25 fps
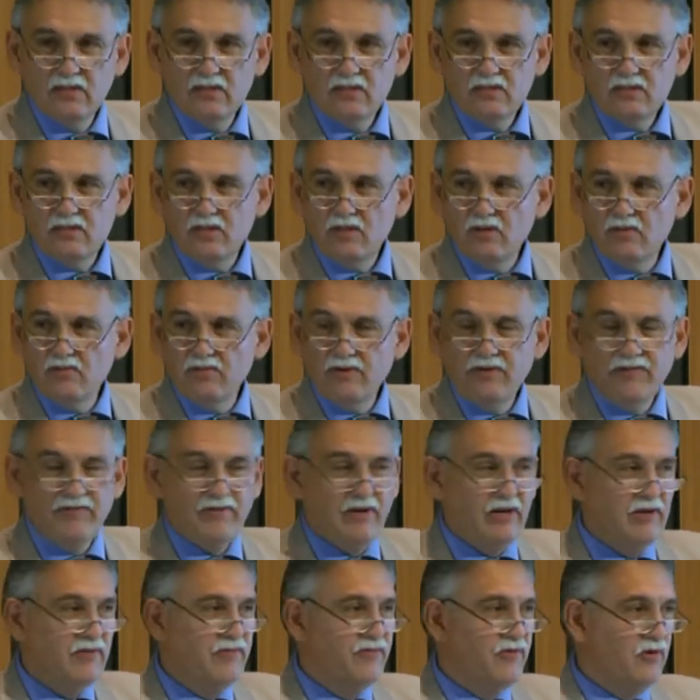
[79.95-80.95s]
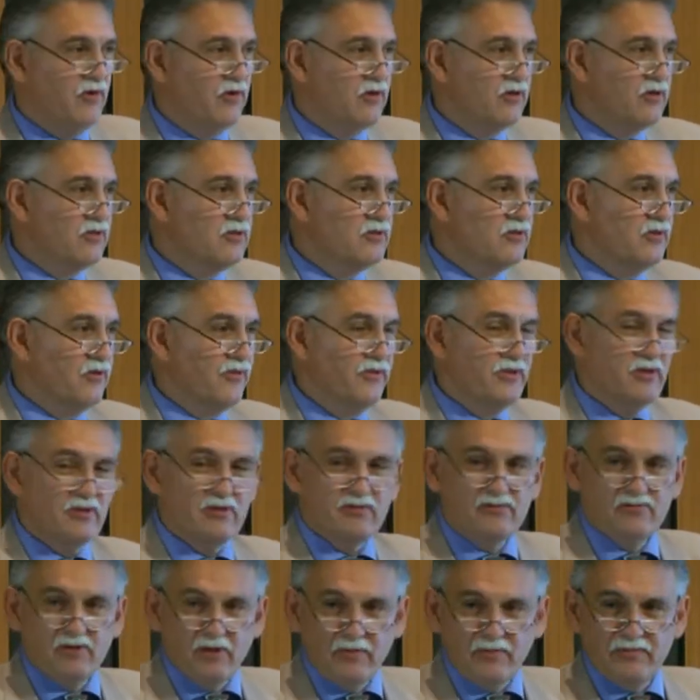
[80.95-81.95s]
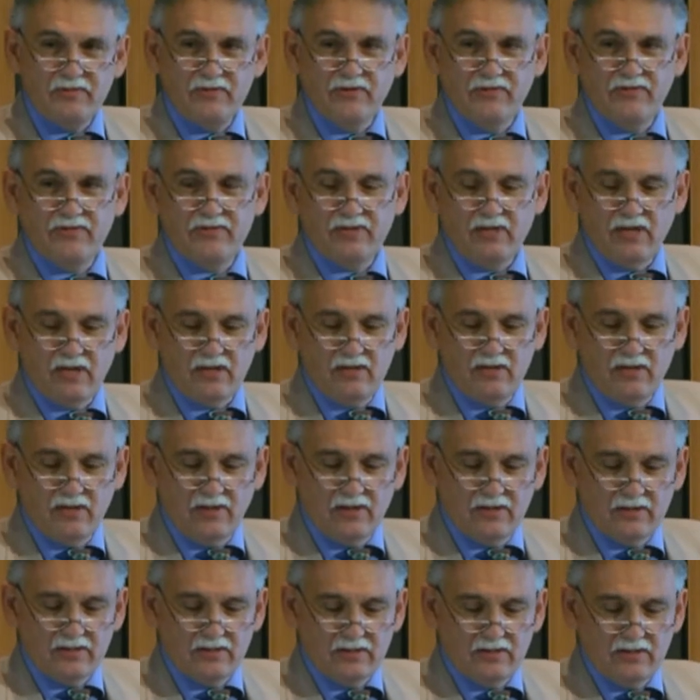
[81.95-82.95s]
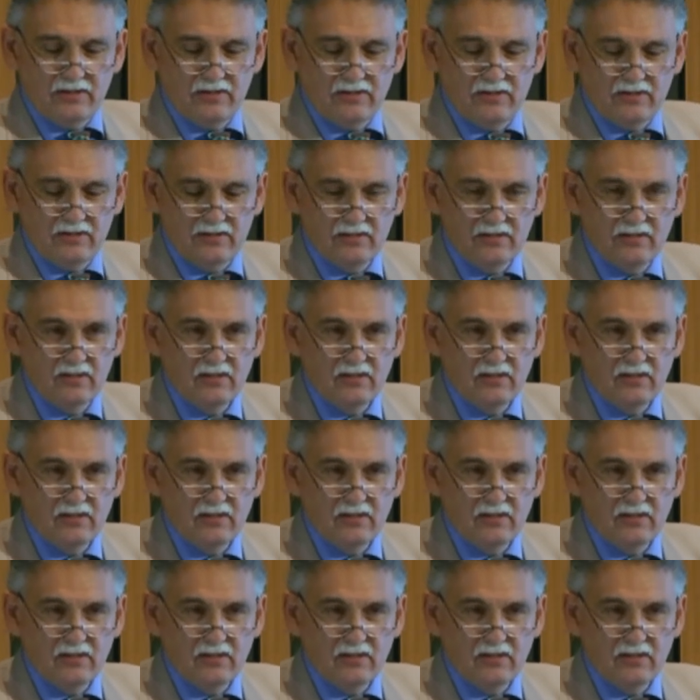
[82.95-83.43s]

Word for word: So we're very focused on disruptive technologies.